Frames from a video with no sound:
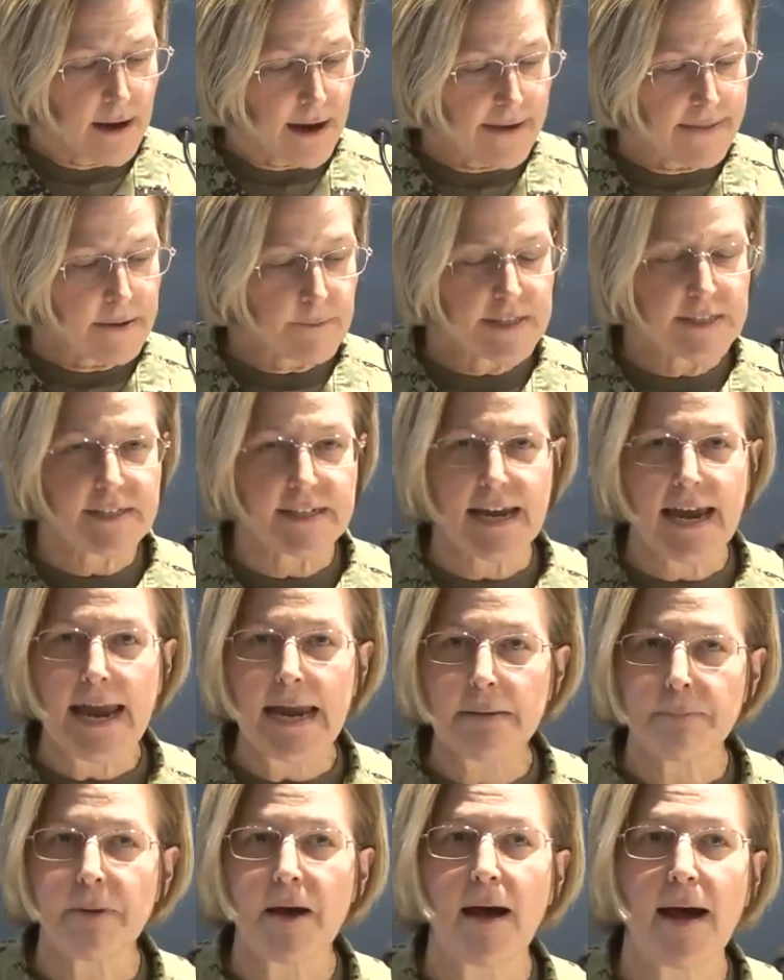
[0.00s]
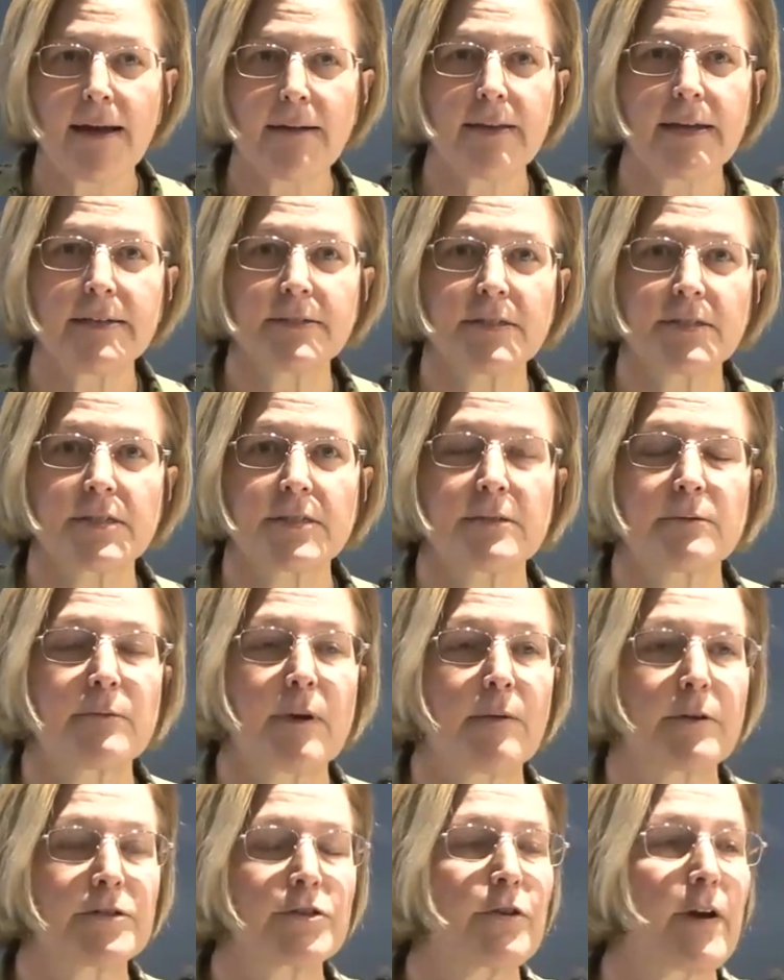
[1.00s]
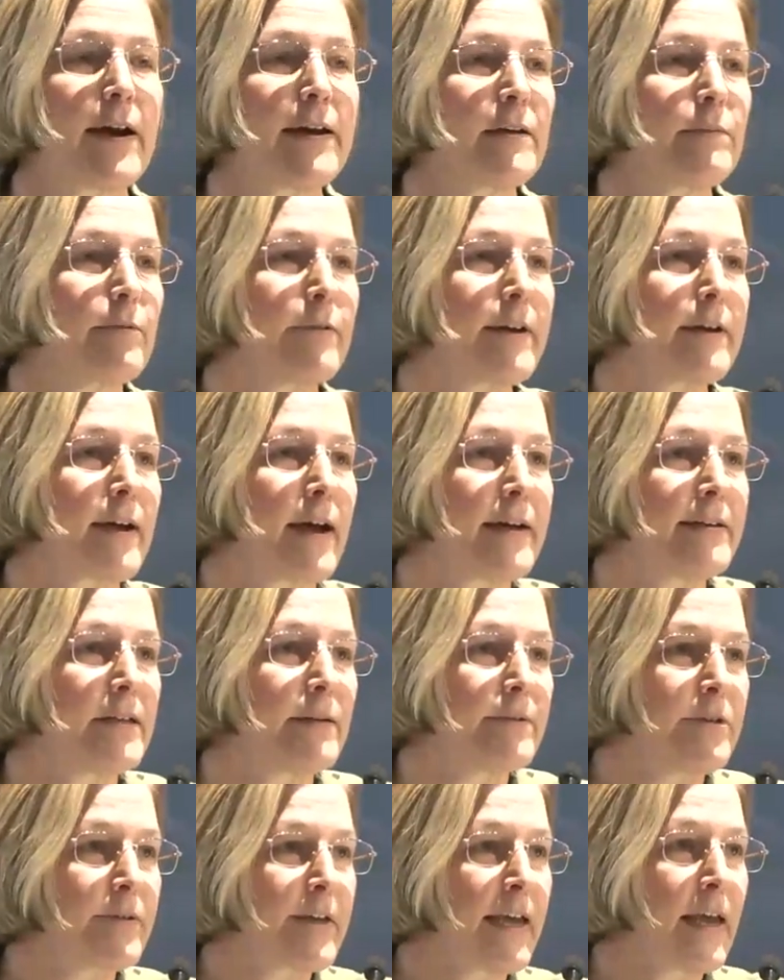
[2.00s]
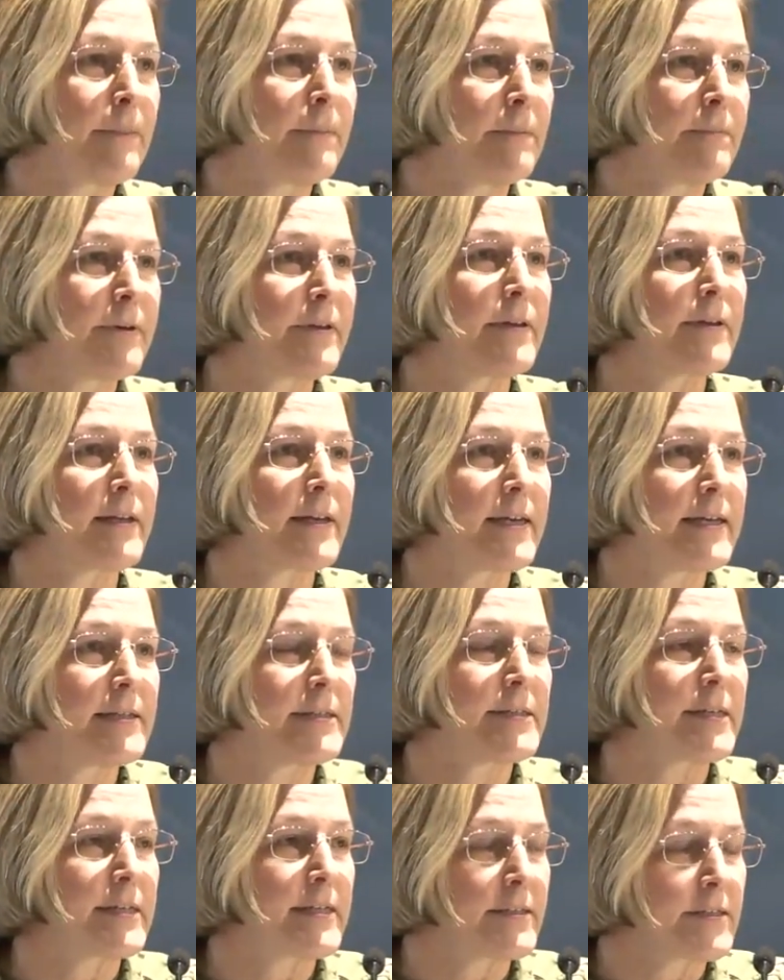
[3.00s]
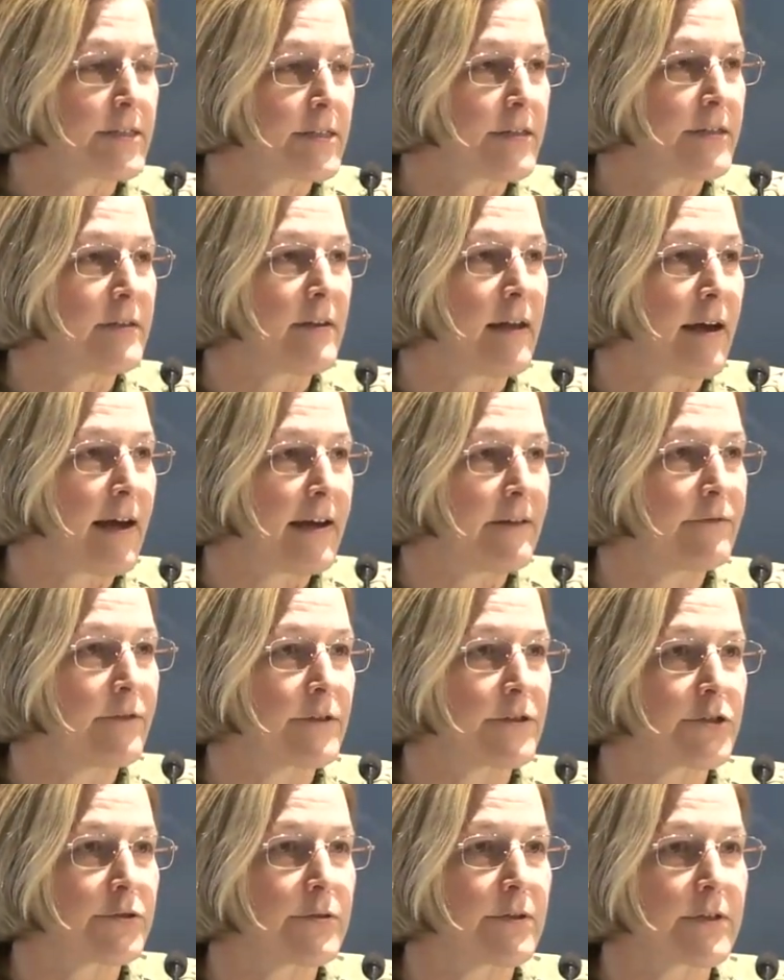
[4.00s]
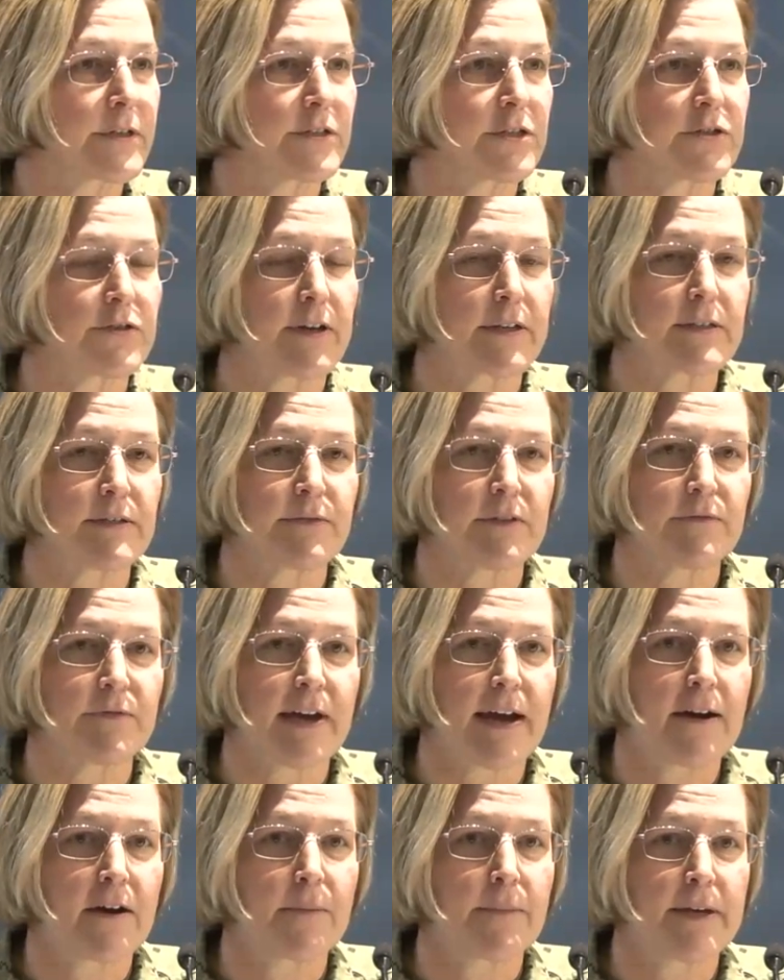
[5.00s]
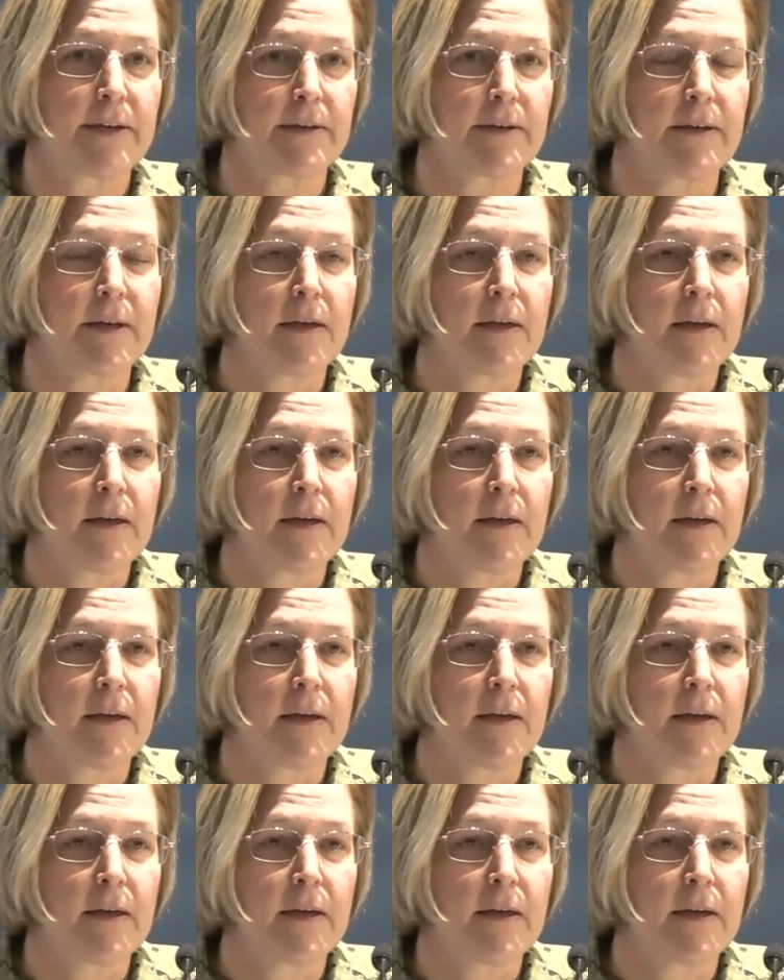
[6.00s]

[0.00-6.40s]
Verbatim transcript: I think we did eight pilots where we're trying to bring IW capabilities into the live virtual constructive environment